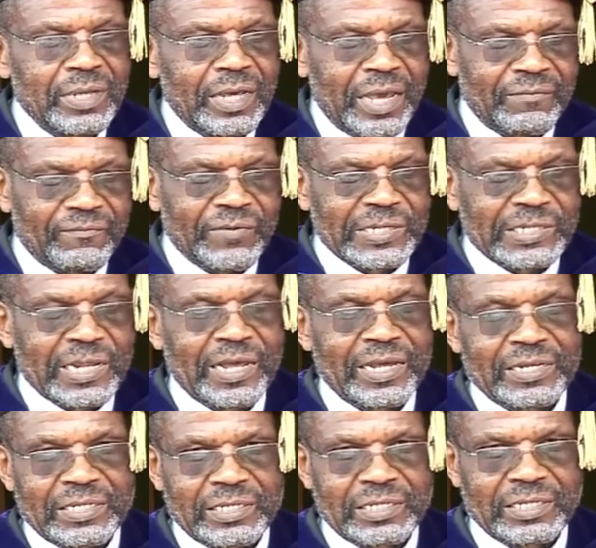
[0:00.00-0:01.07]

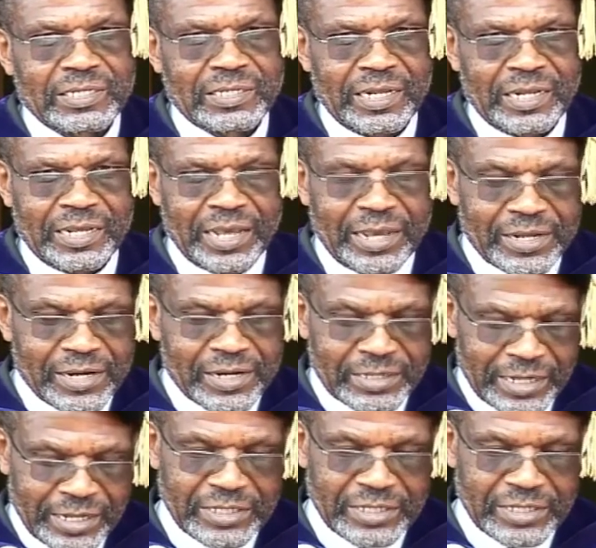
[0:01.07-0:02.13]
emphasize again the
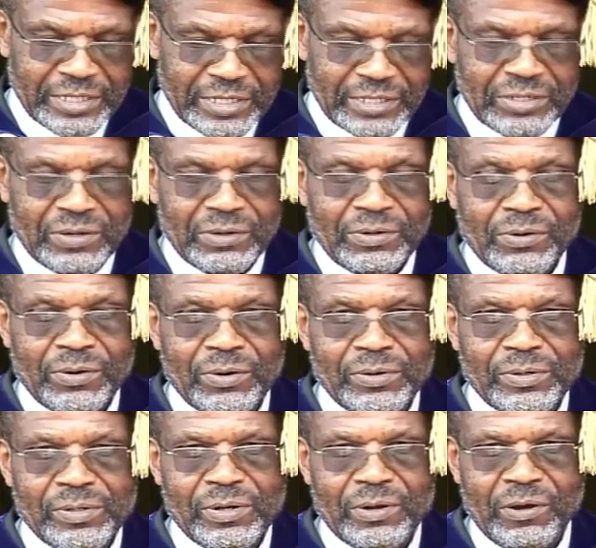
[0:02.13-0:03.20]
critical
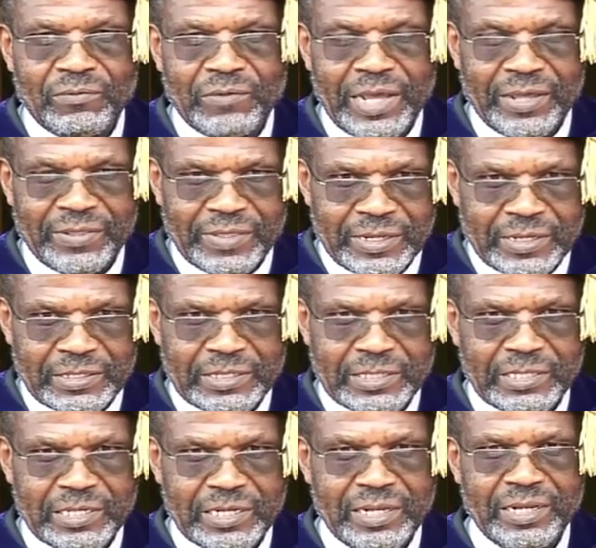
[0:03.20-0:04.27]
role of ethics
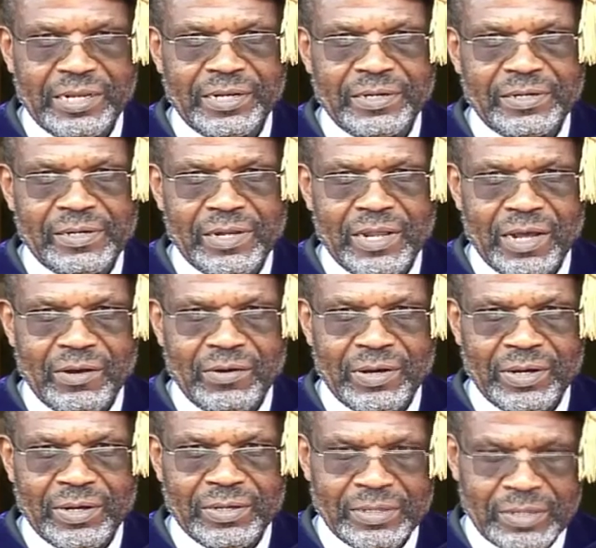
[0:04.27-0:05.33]
in our
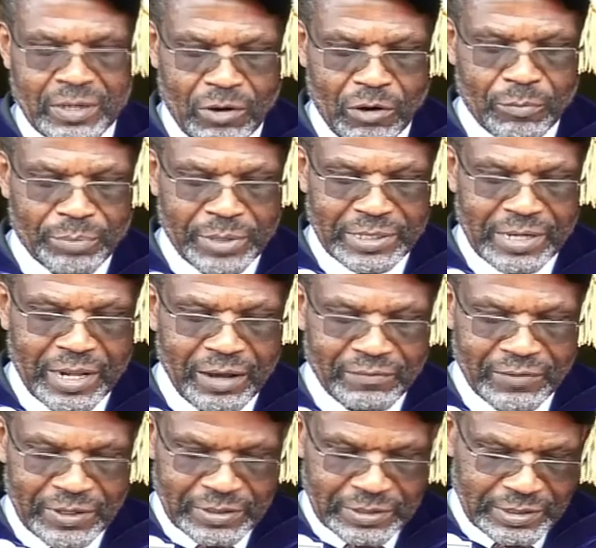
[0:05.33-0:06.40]
corporate
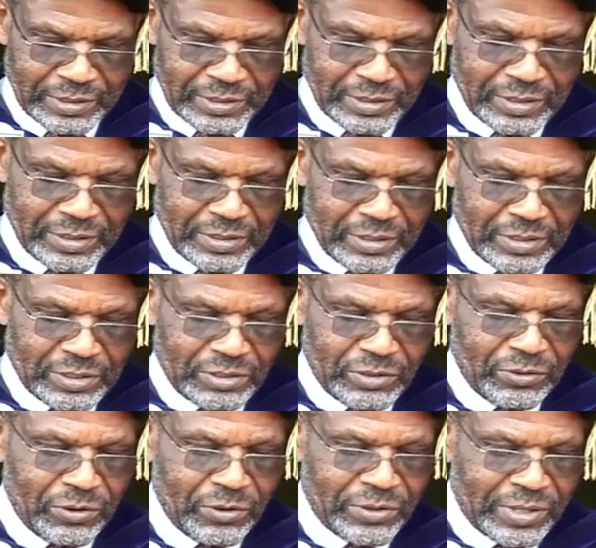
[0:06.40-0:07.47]
governance. So
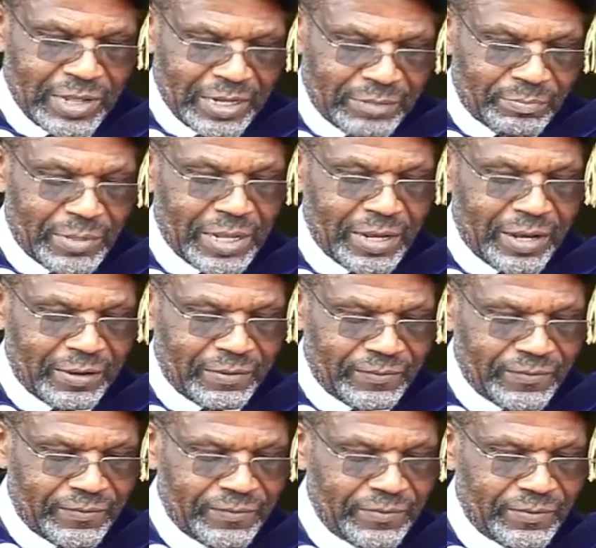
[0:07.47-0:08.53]
on that behalf,
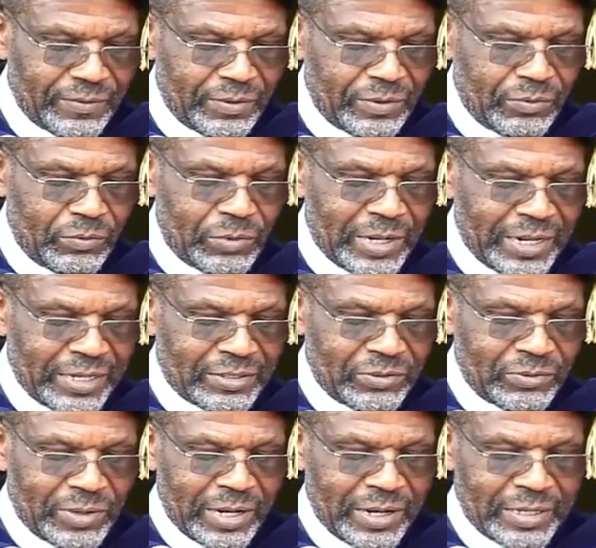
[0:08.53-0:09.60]
we'd like to
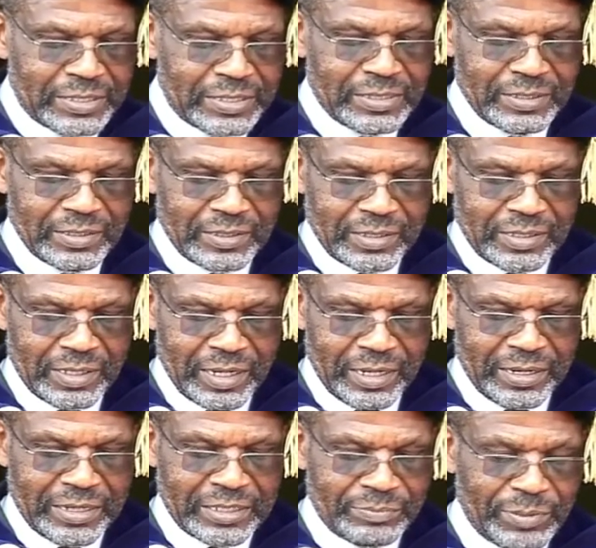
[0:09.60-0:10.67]
add a
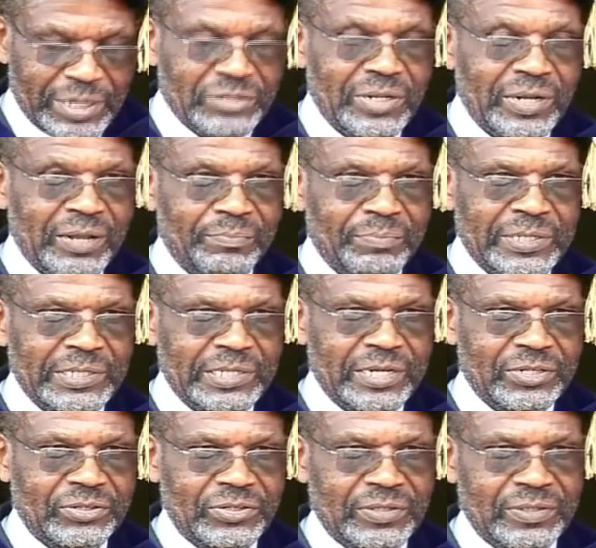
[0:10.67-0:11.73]
special
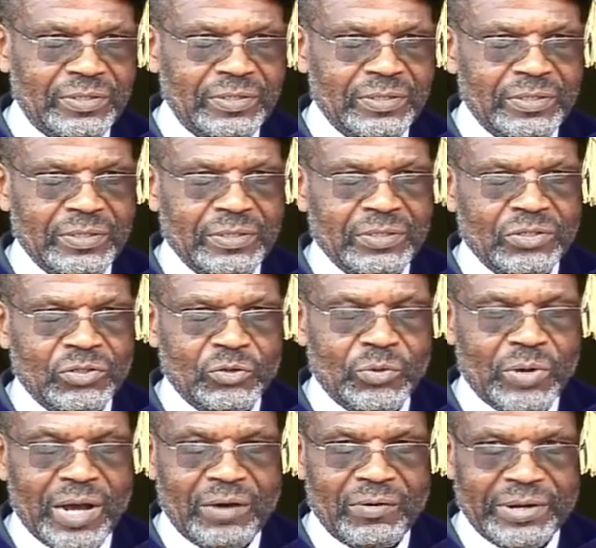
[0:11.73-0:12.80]
appreciation to
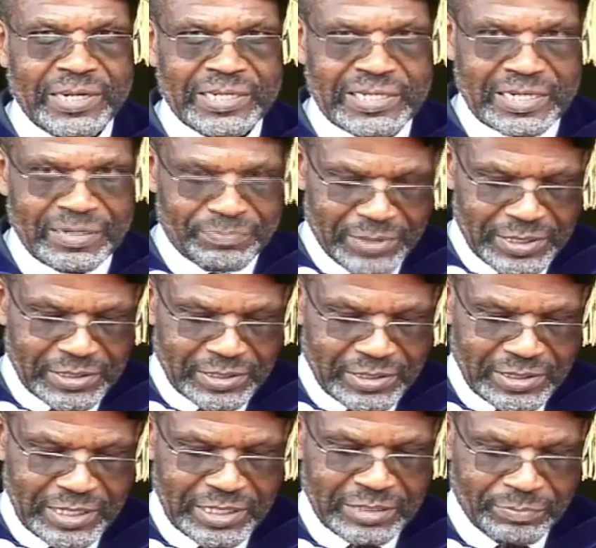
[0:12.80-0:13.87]
our recipient, a
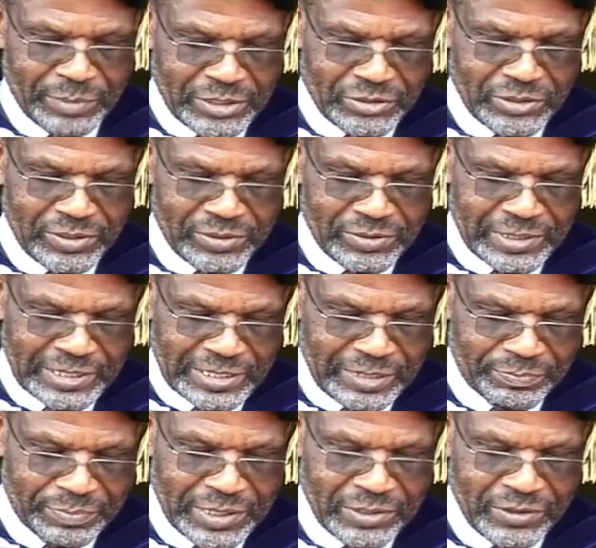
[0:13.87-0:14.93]
special
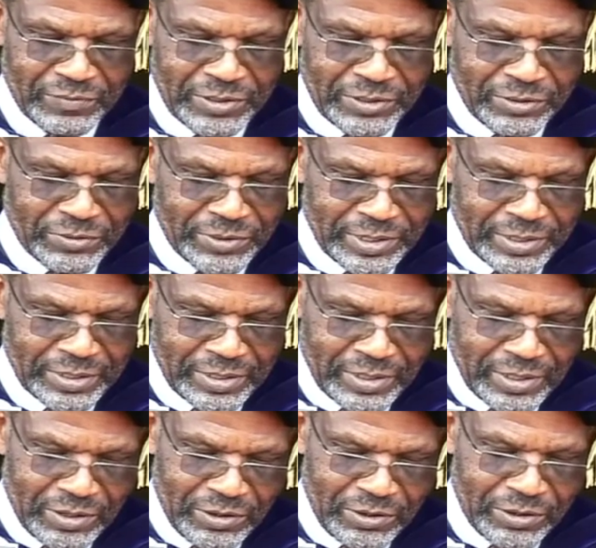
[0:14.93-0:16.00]
recipient of a degree,
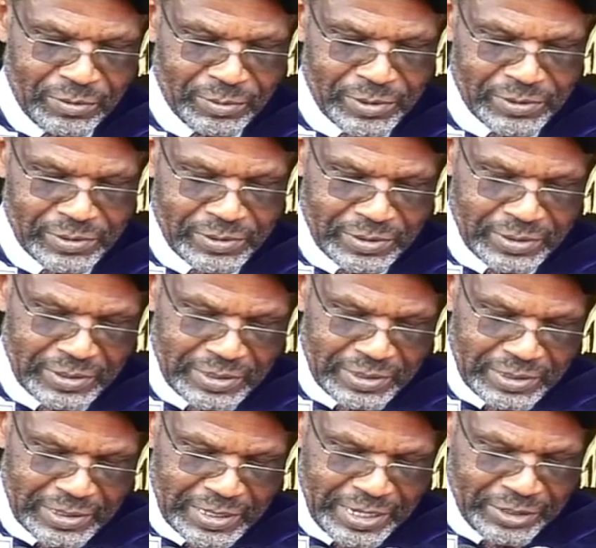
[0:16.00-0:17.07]
Honorable
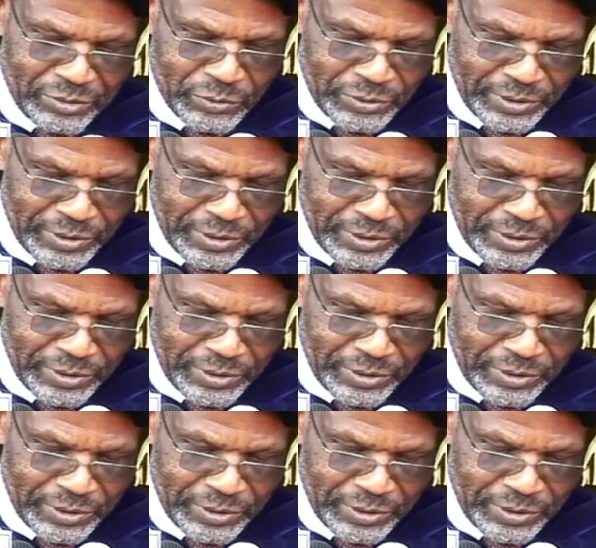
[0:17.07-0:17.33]
Naikuni.